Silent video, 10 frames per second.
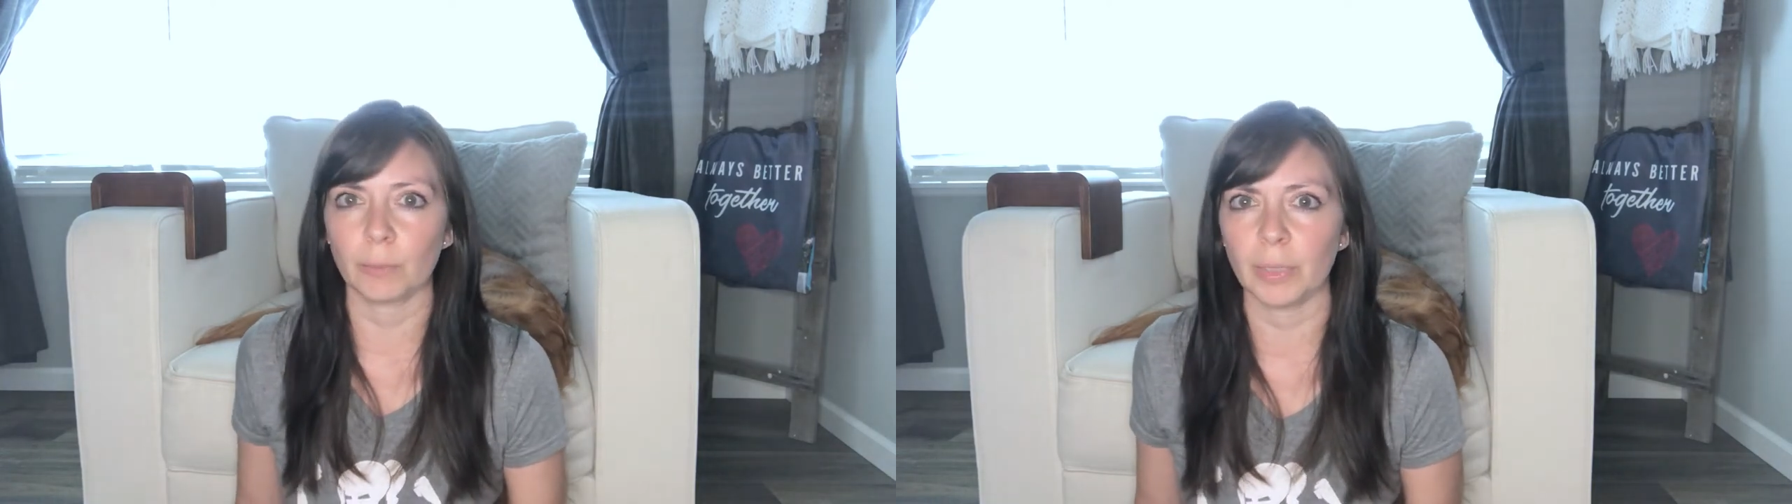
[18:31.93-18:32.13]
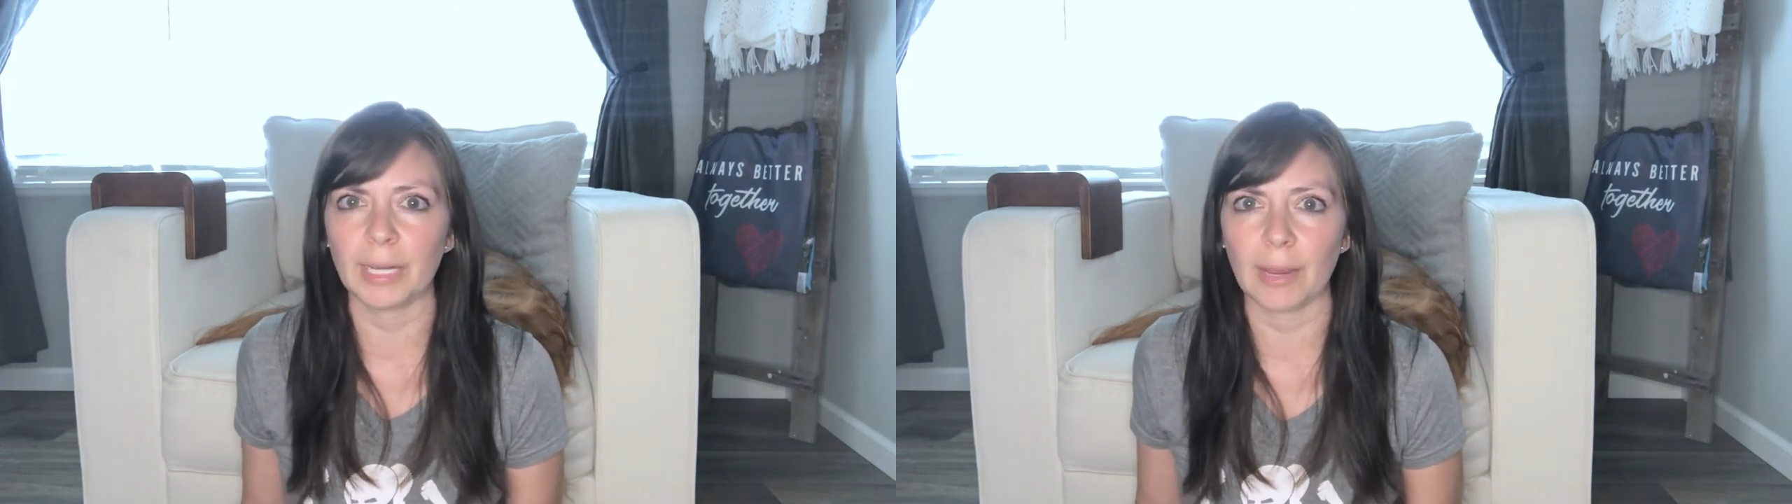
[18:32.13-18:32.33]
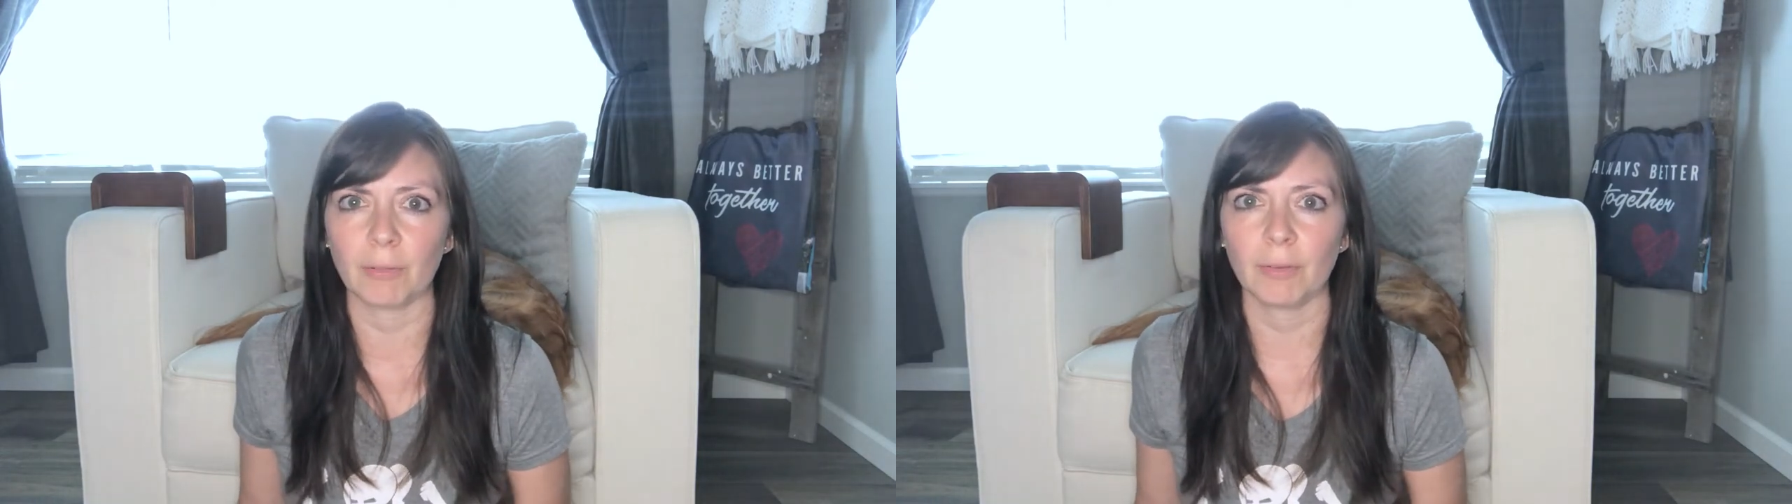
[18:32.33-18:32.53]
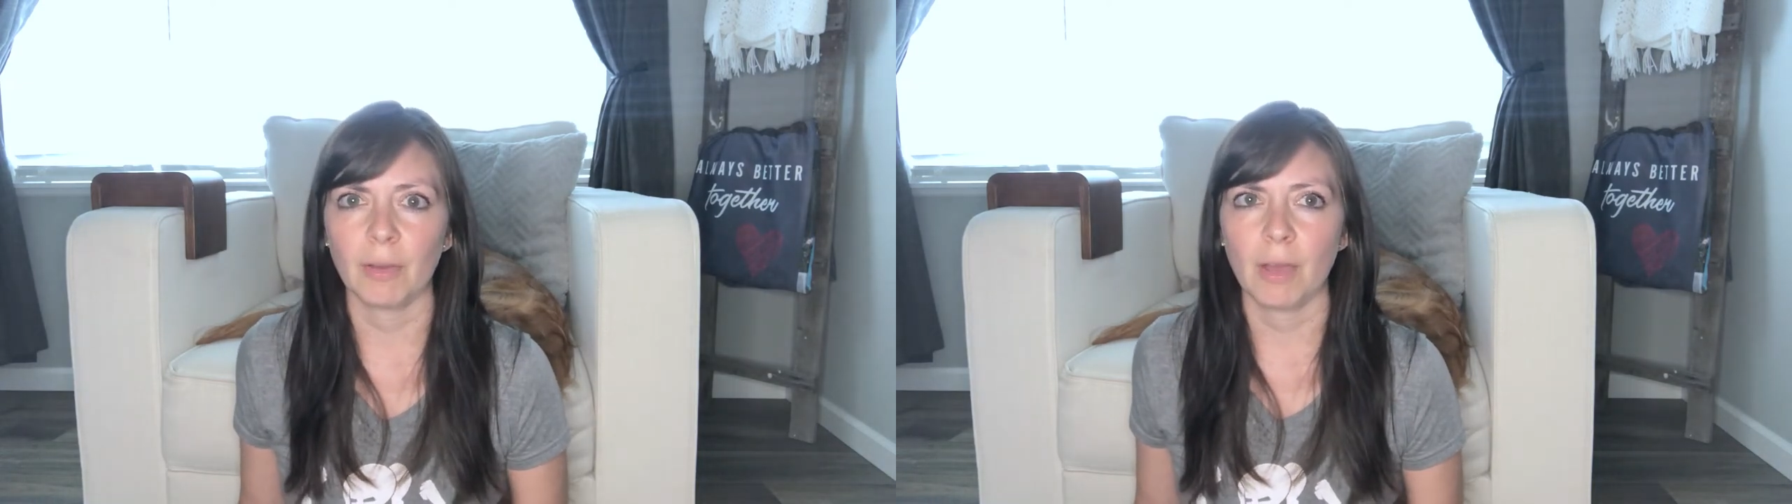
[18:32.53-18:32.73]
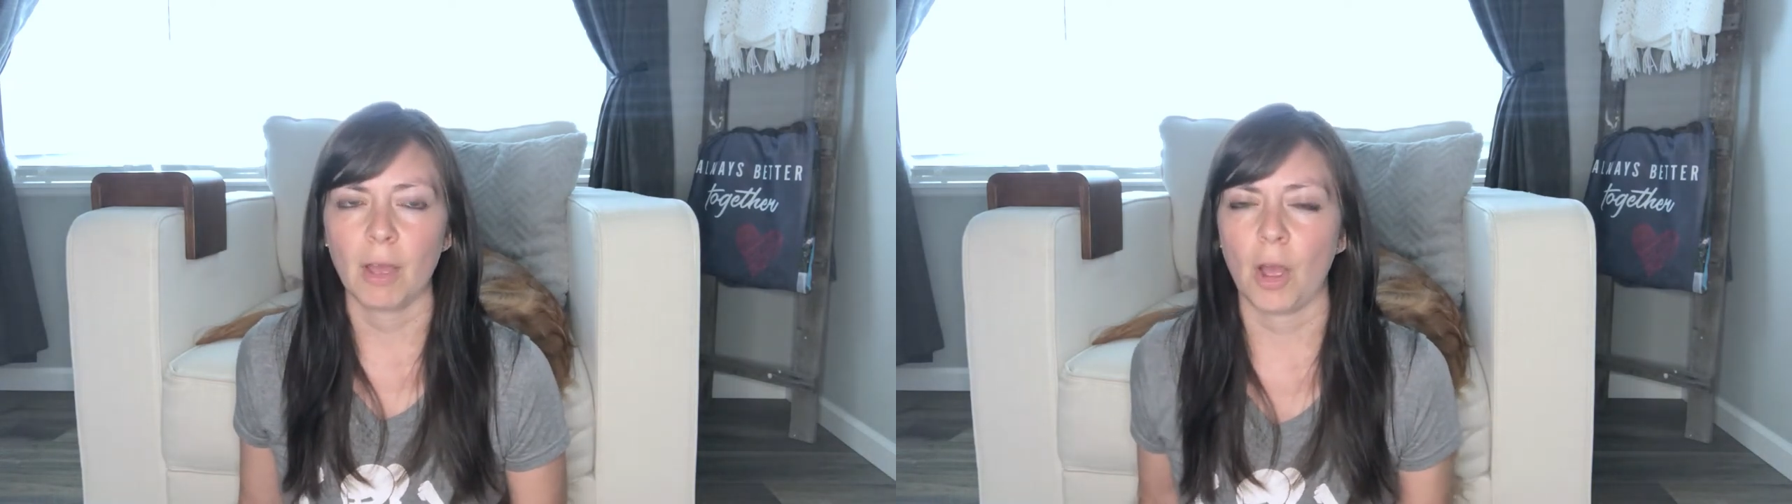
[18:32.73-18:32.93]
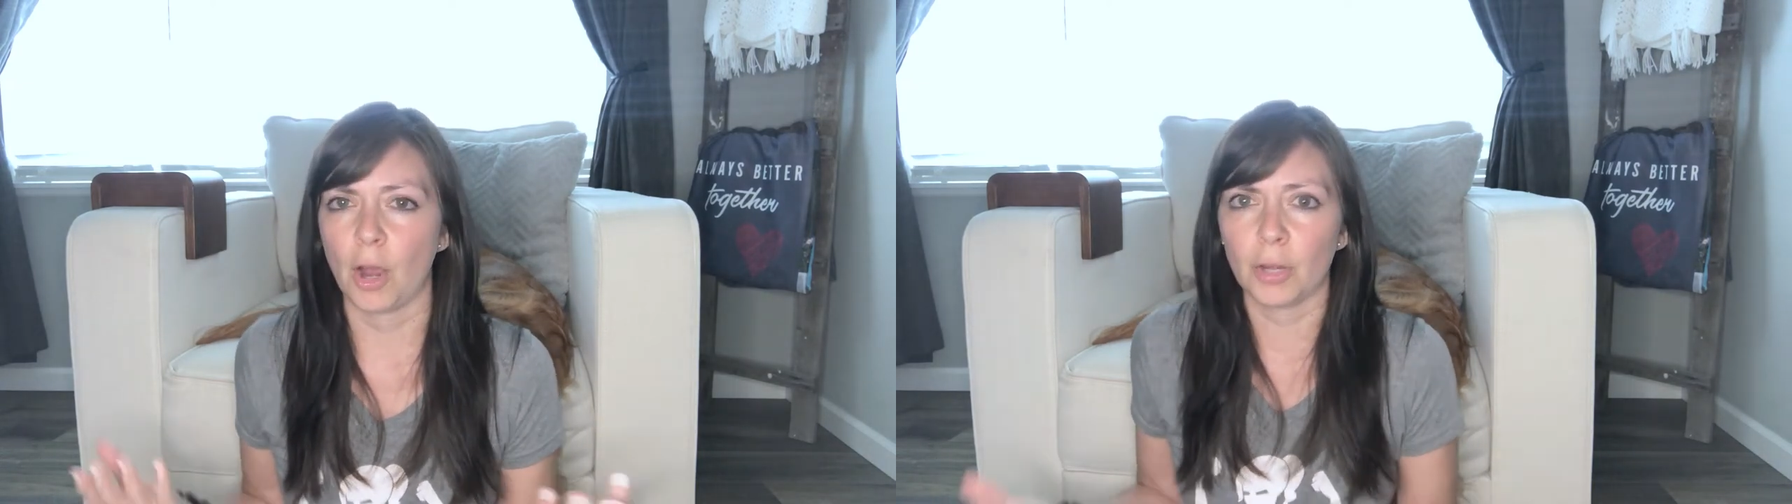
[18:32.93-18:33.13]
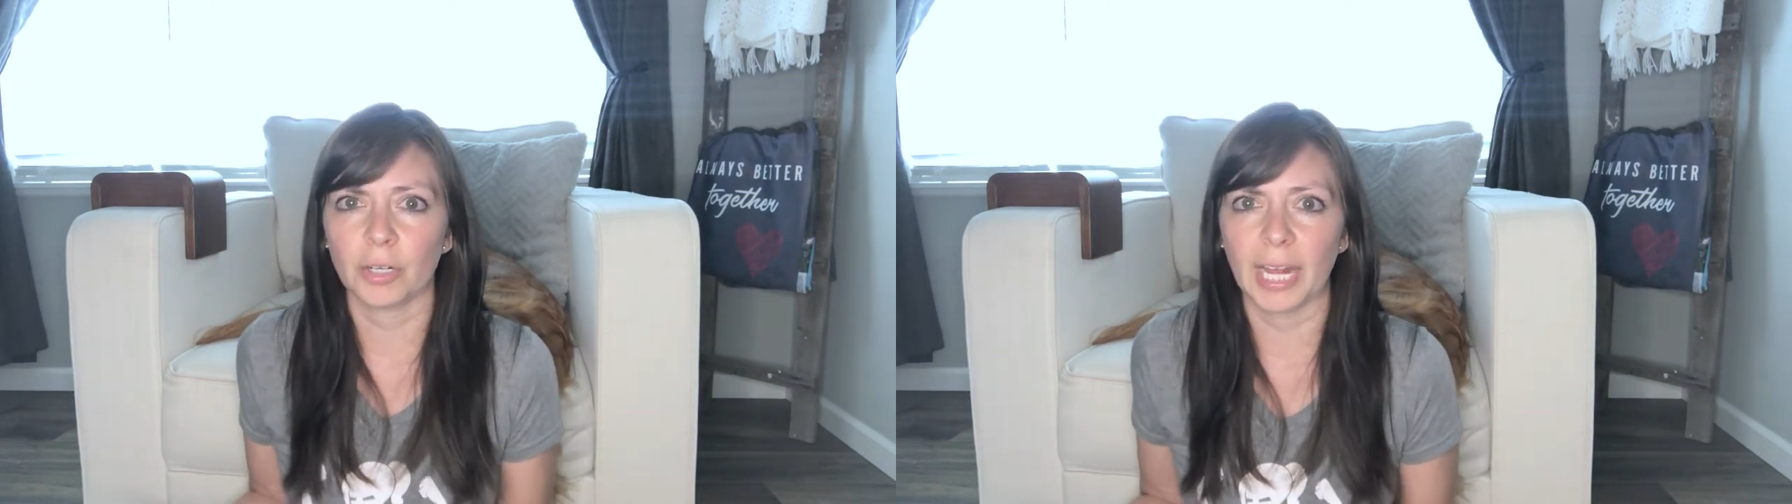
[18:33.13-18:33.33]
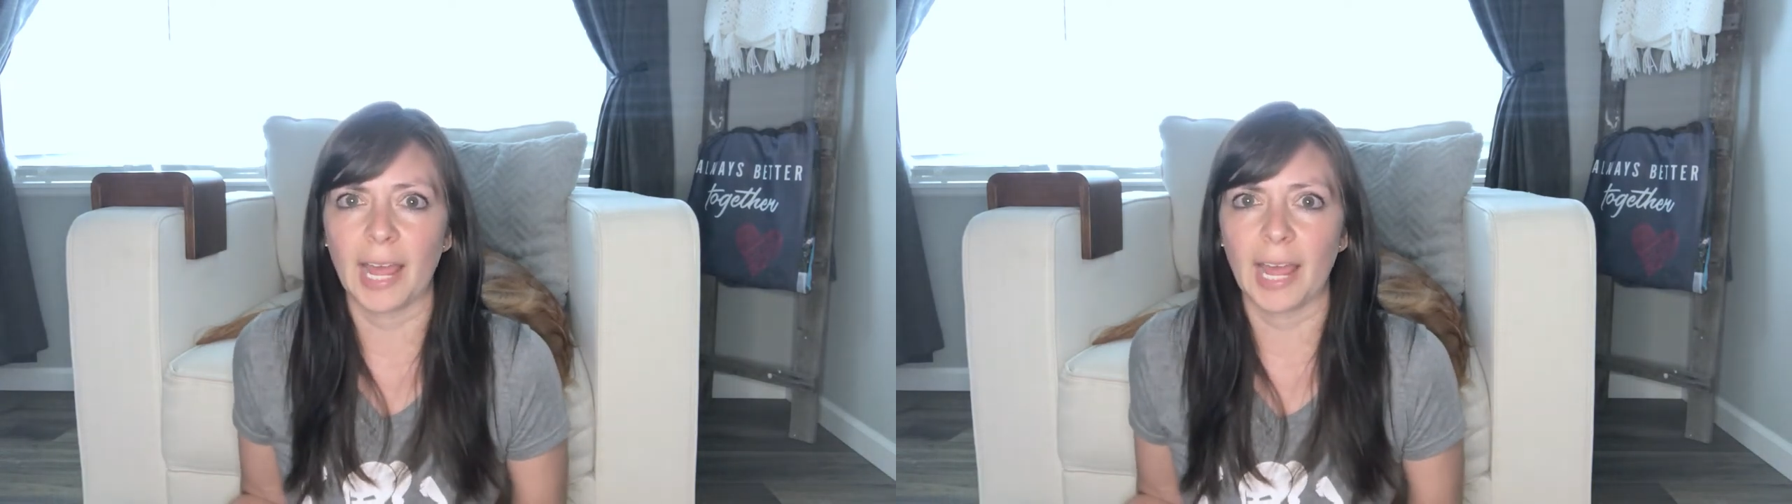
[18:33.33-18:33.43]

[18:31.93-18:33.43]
work out hard.